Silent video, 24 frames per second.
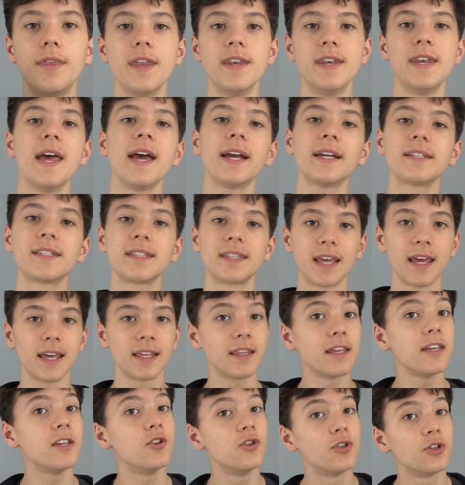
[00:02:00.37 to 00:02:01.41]
next thing
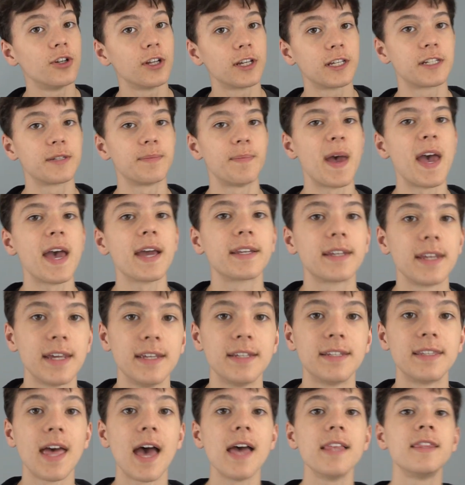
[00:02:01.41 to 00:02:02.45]
that you should expect
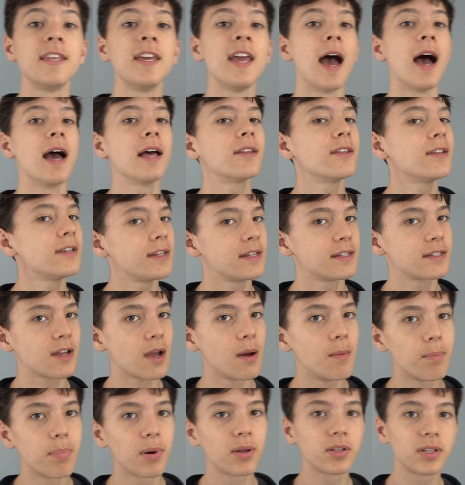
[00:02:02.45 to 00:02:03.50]
is that the island is
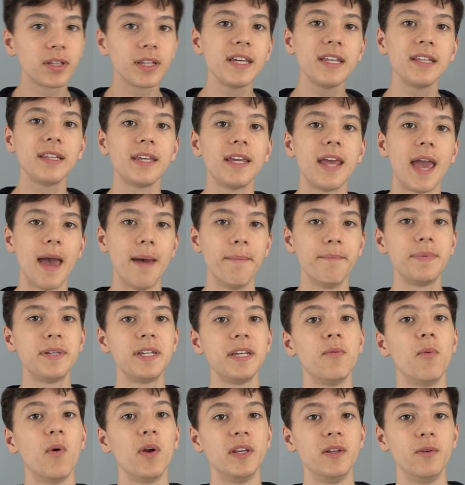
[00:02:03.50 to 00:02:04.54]
completely
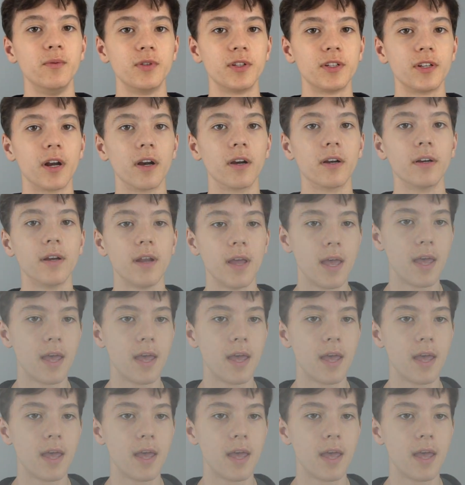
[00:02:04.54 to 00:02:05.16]
empty when you start.